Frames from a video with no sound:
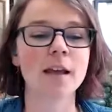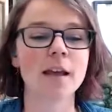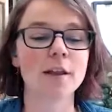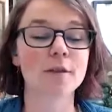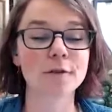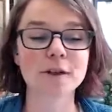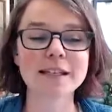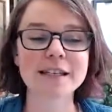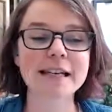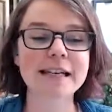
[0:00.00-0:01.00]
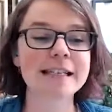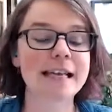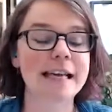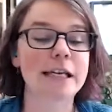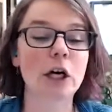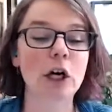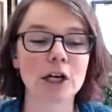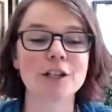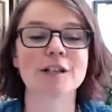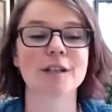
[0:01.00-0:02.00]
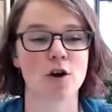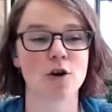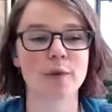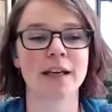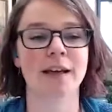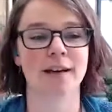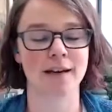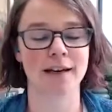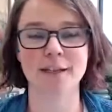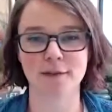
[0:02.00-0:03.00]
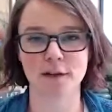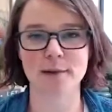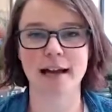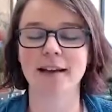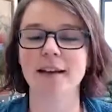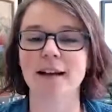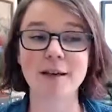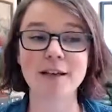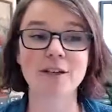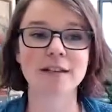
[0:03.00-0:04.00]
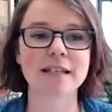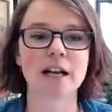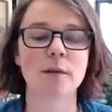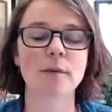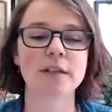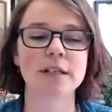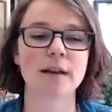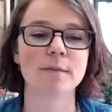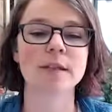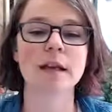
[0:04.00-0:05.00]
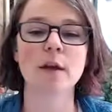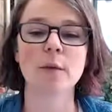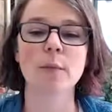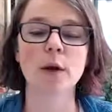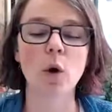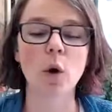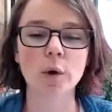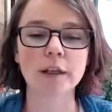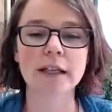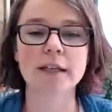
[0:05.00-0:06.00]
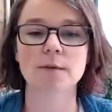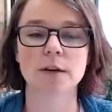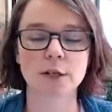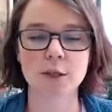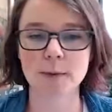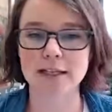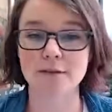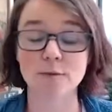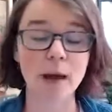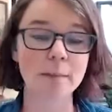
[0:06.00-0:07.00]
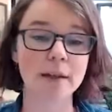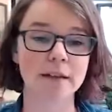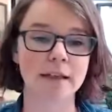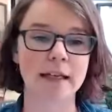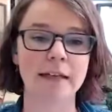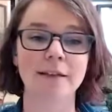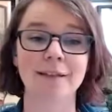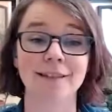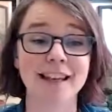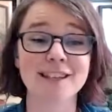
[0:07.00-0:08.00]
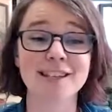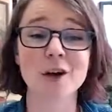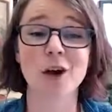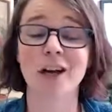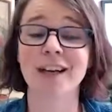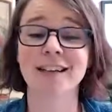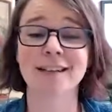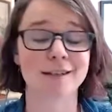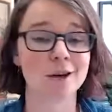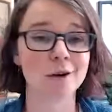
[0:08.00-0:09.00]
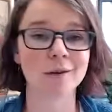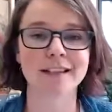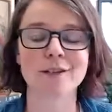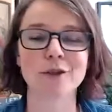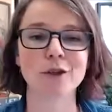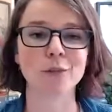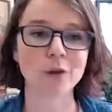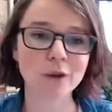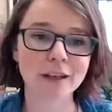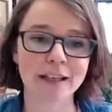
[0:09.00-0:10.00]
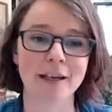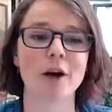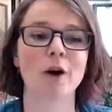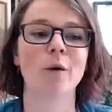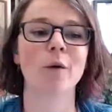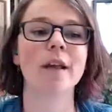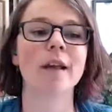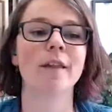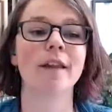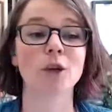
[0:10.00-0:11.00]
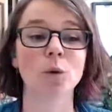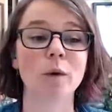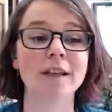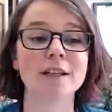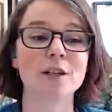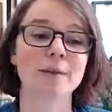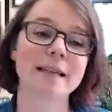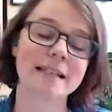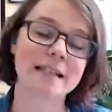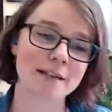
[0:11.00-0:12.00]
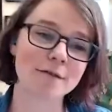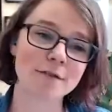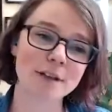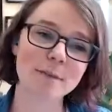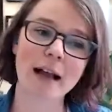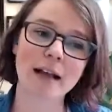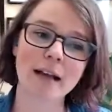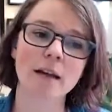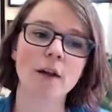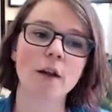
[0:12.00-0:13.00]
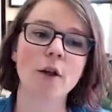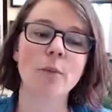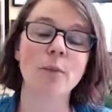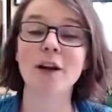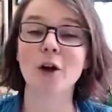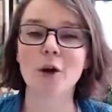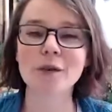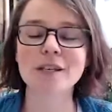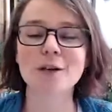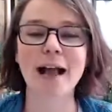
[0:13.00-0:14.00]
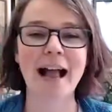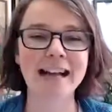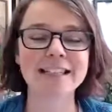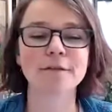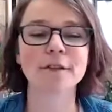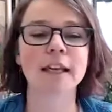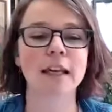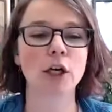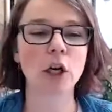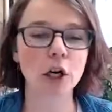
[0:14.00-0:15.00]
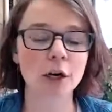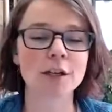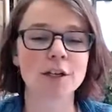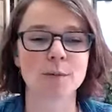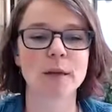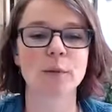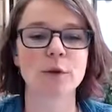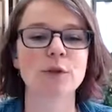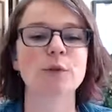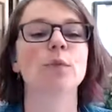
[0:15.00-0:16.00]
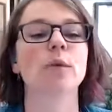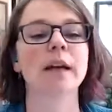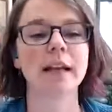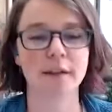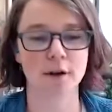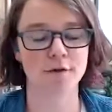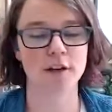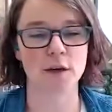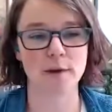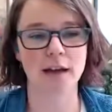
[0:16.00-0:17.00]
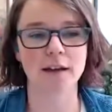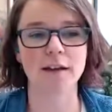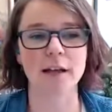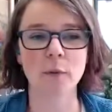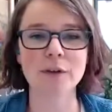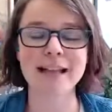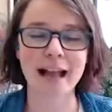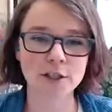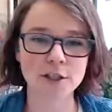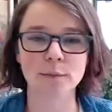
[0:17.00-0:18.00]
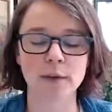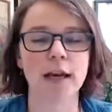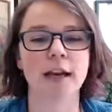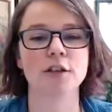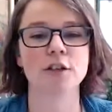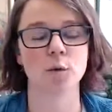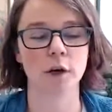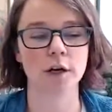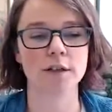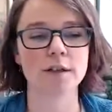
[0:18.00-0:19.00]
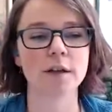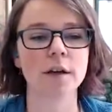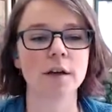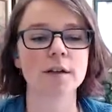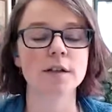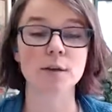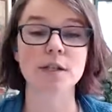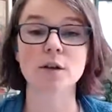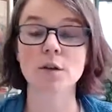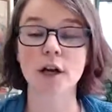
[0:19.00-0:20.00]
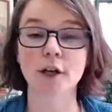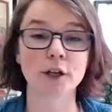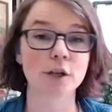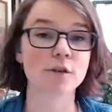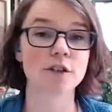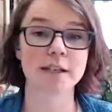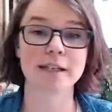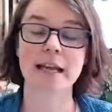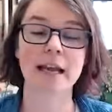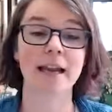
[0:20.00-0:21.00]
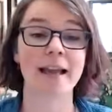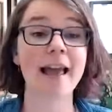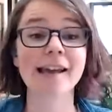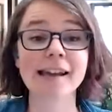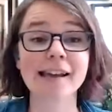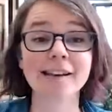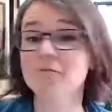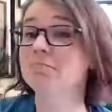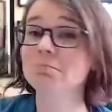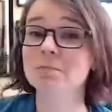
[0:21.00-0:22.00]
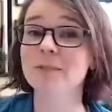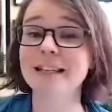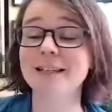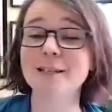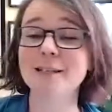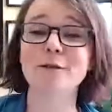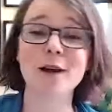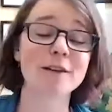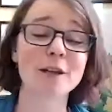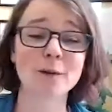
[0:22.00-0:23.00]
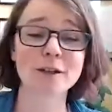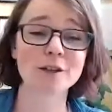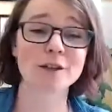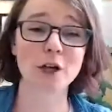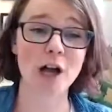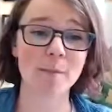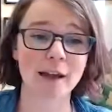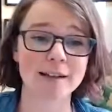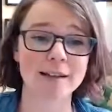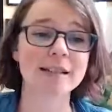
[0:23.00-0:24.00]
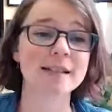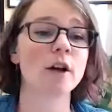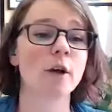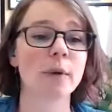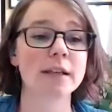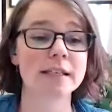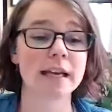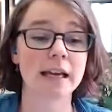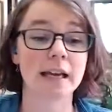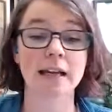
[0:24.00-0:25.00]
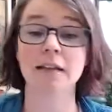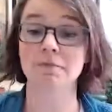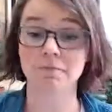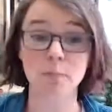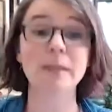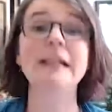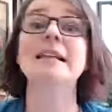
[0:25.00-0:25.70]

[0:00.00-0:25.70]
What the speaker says: The first thing is it encourages open and honest feedback. I've mentioned this a couple times, but holding this retrospective publicly lets your audience know, lets your community know that you're willing to receive feedback, but it also actively encourages people to bring their feedback. It puts action behind your words. So it's no longer you just saying, hey, let us know if you have any questions or comments, but saying, please